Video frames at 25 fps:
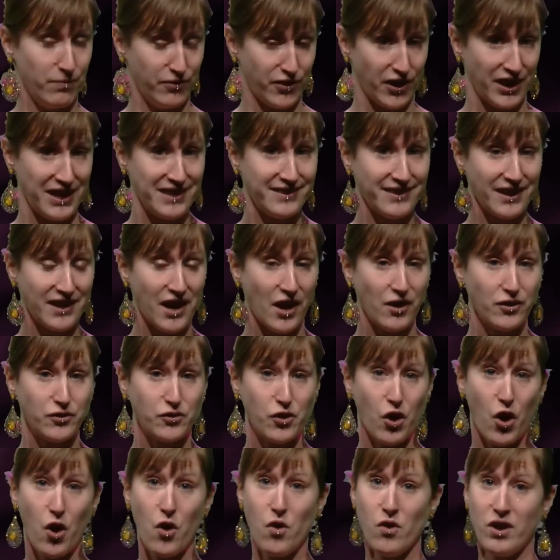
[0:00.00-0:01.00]

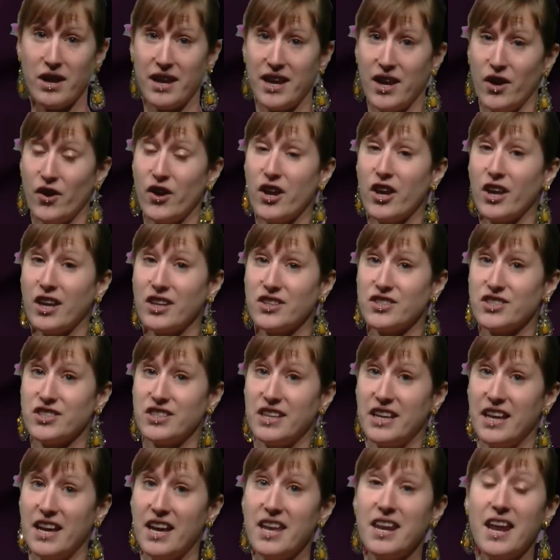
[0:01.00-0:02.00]
DataNitro. Here you can
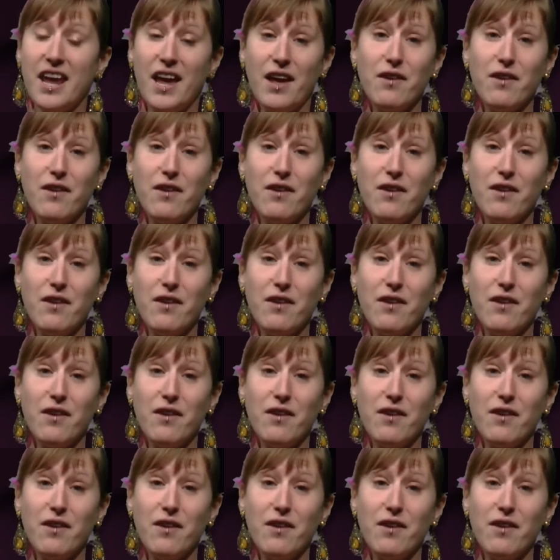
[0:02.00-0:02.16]
see it.